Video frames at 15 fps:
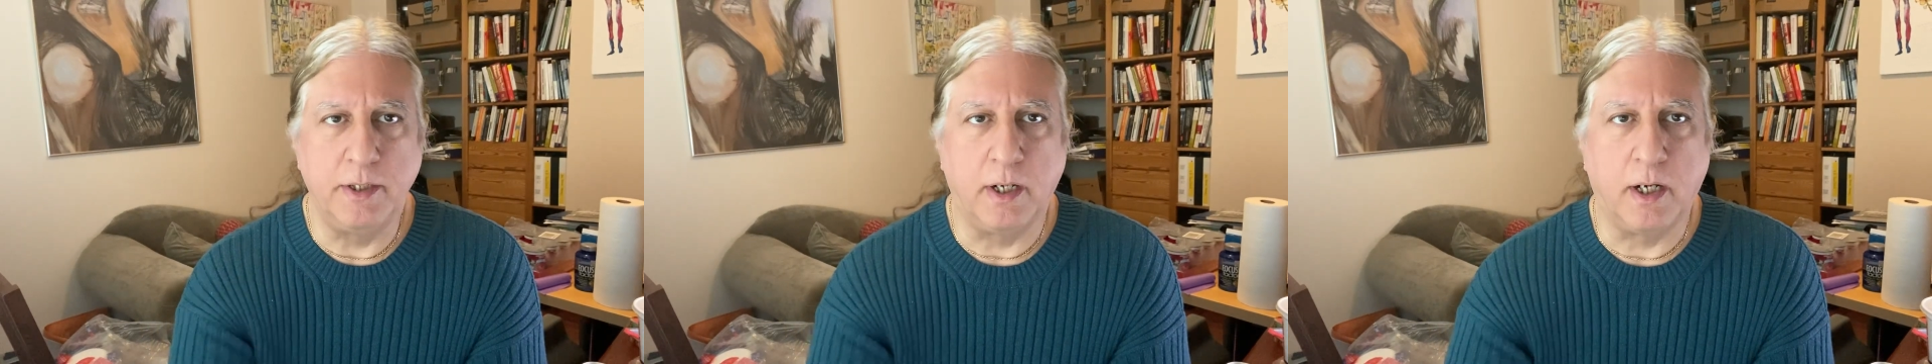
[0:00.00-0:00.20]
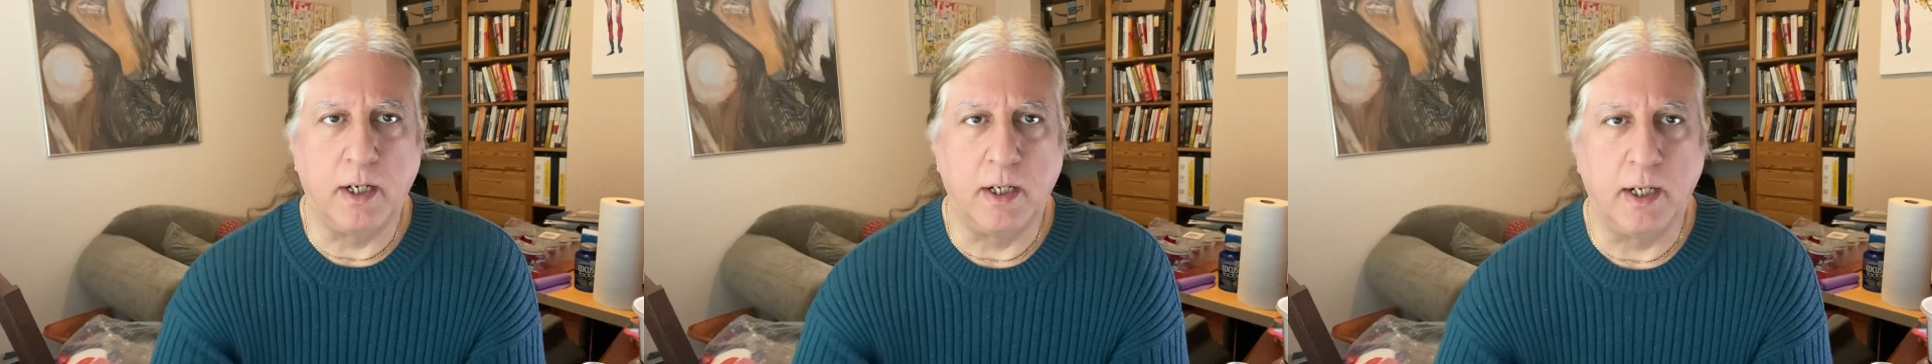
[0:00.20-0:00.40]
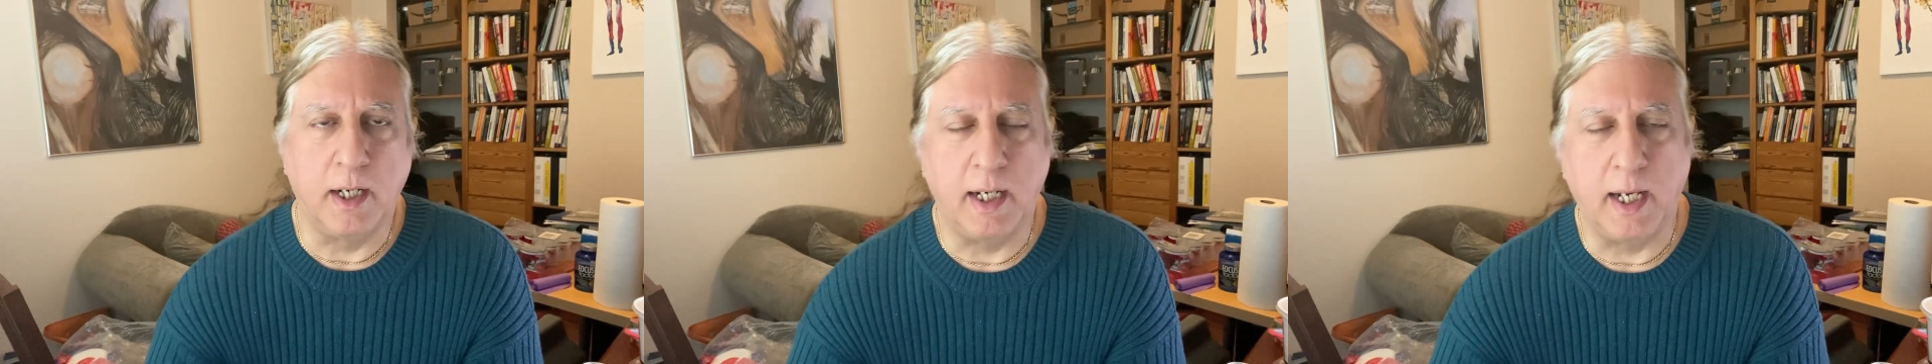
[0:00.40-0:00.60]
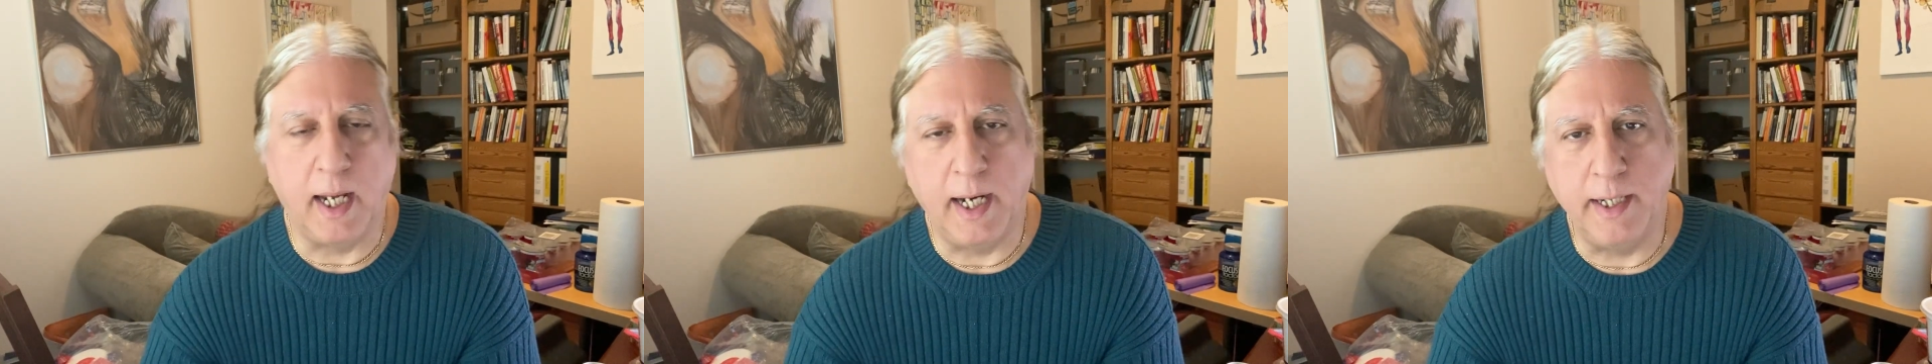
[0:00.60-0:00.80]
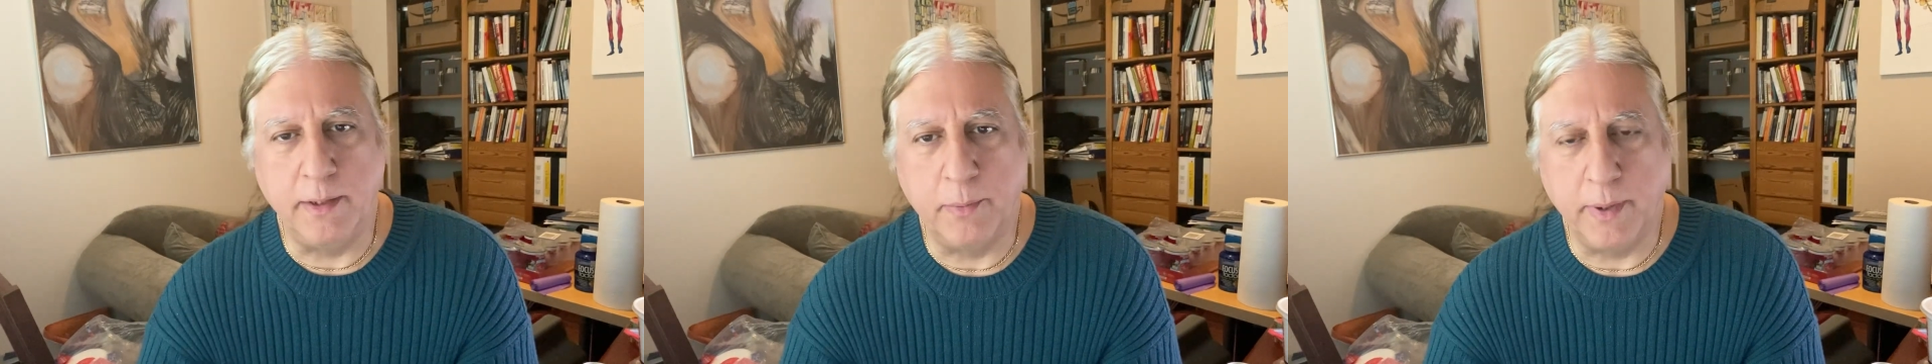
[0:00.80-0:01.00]
are
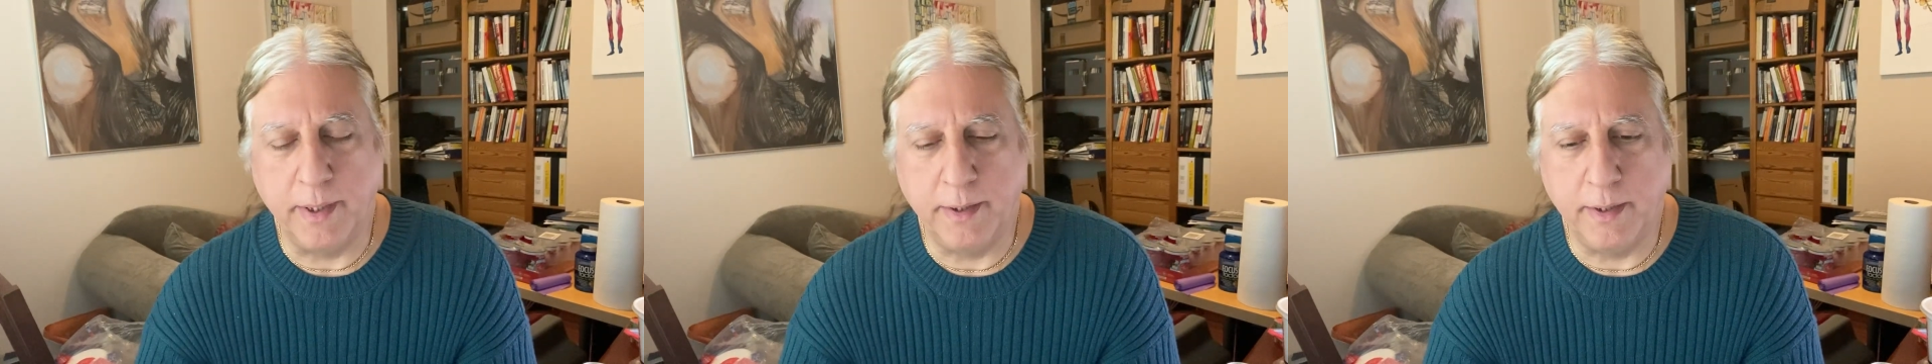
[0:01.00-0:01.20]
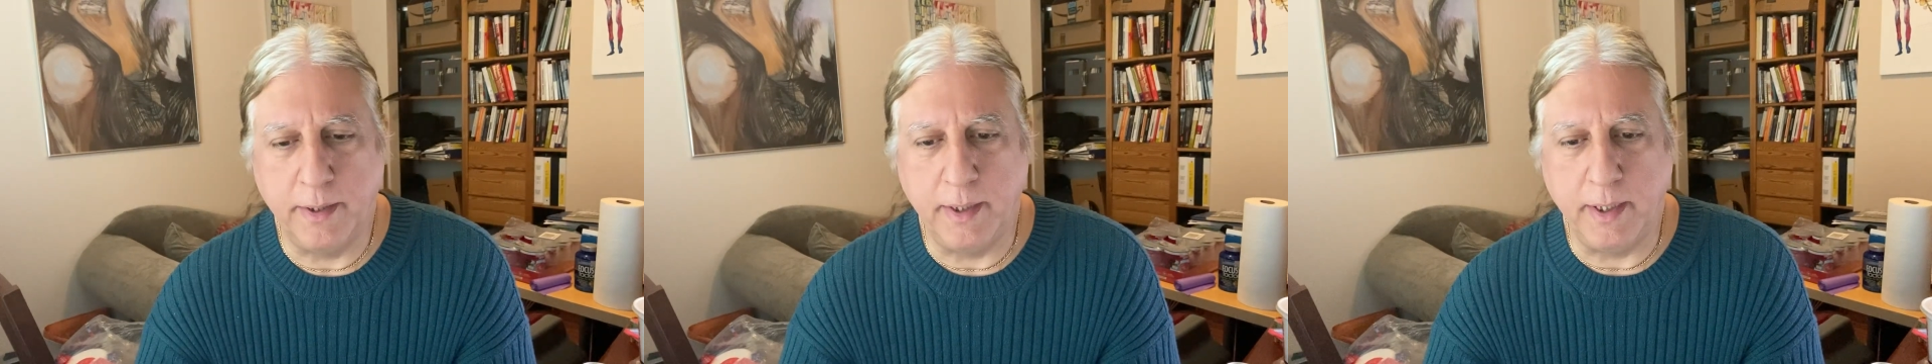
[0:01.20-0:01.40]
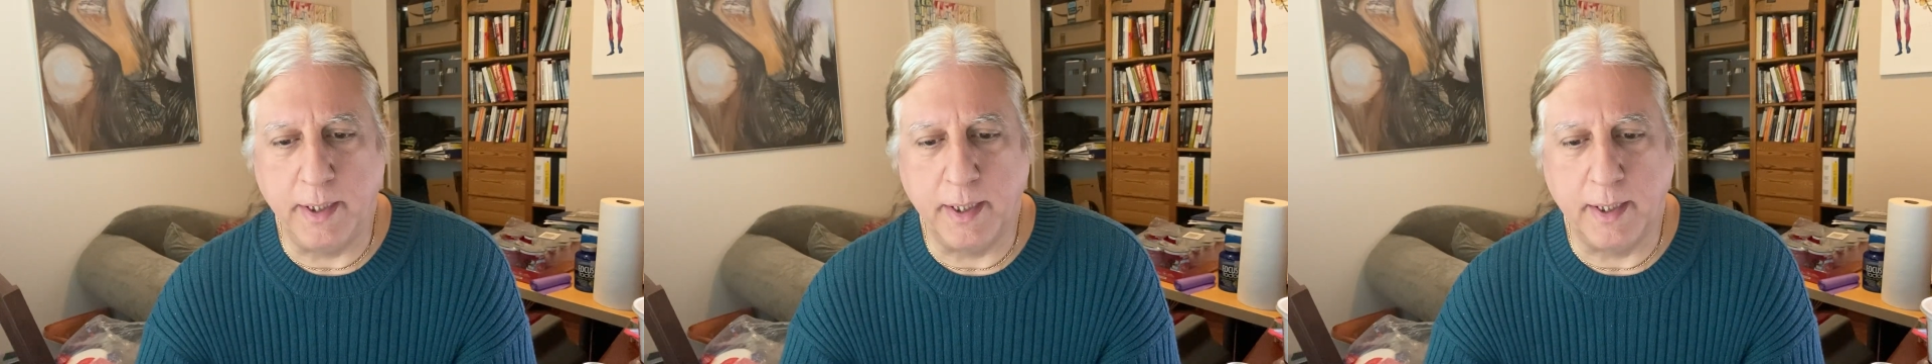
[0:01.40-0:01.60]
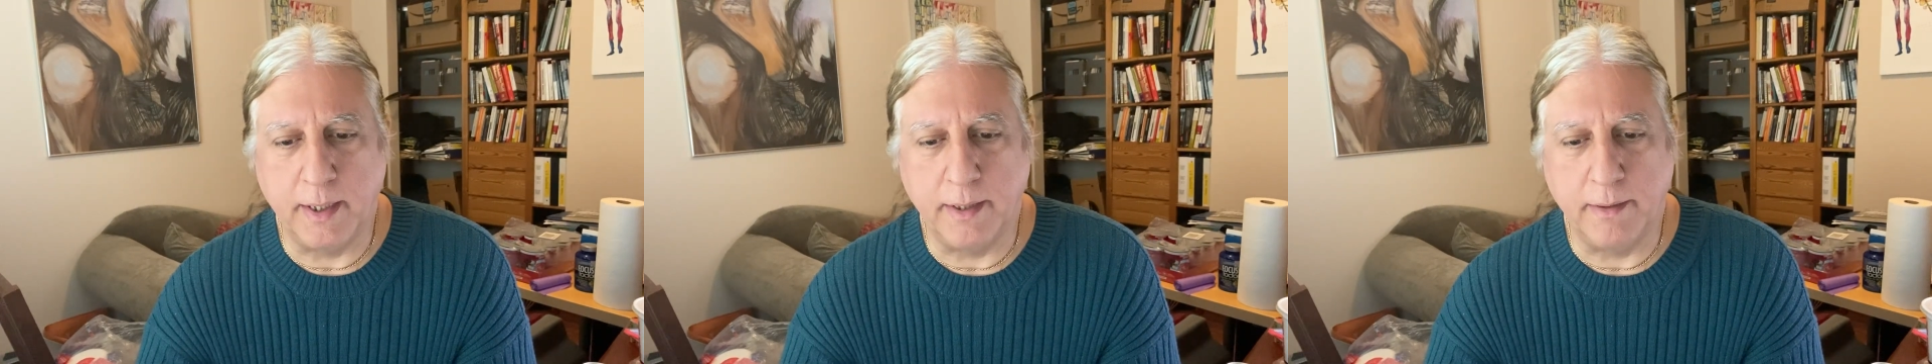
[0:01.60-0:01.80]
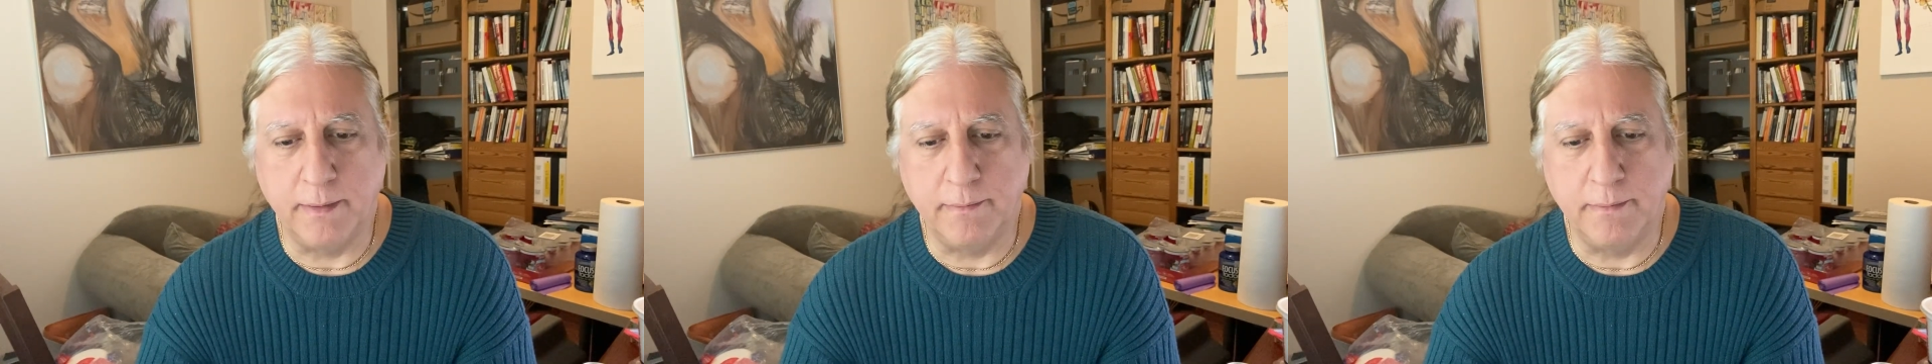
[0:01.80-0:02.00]
aligned with
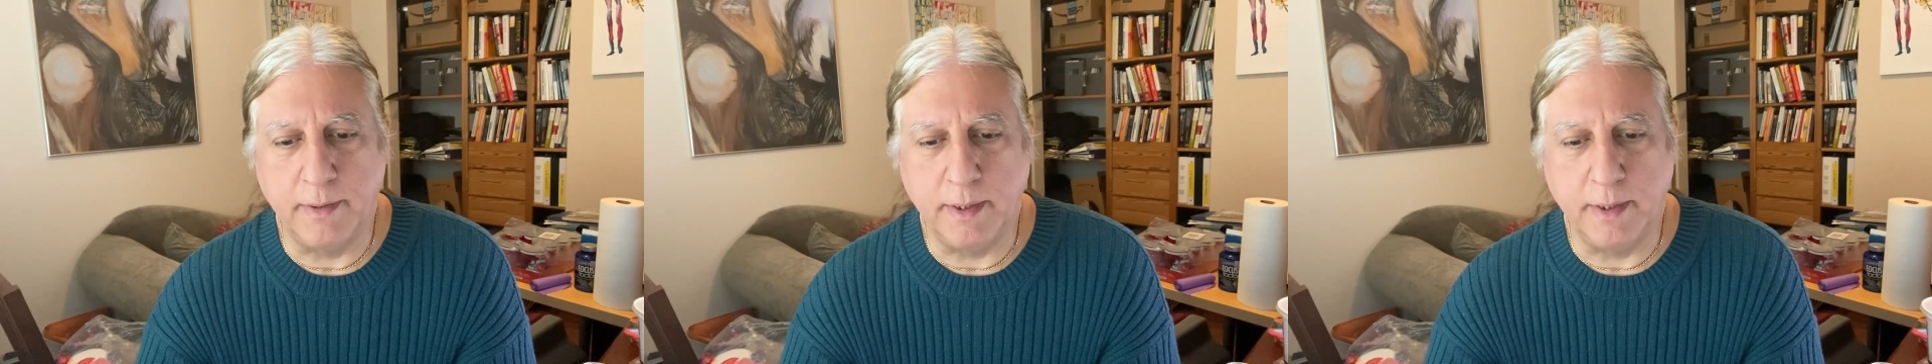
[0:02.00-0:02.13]
the